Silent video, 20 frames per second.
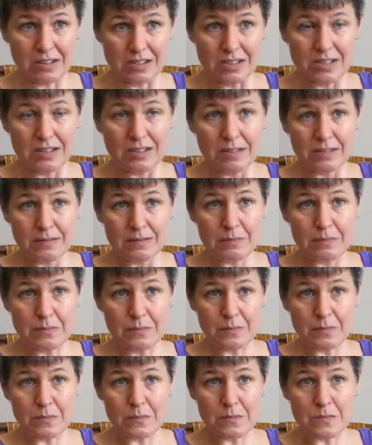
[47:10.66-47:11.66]
What do you mean by
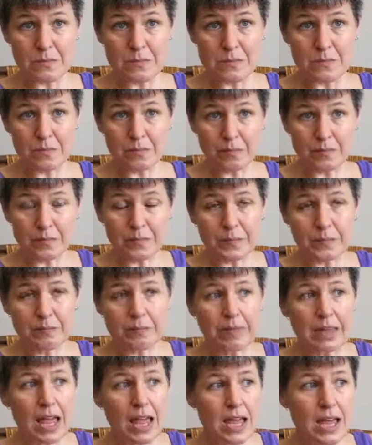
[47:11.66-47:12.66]
system, just to
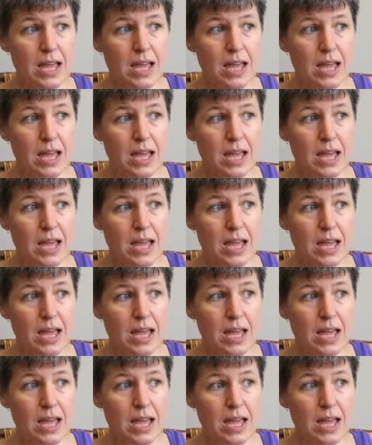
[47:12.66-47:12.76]
clarify?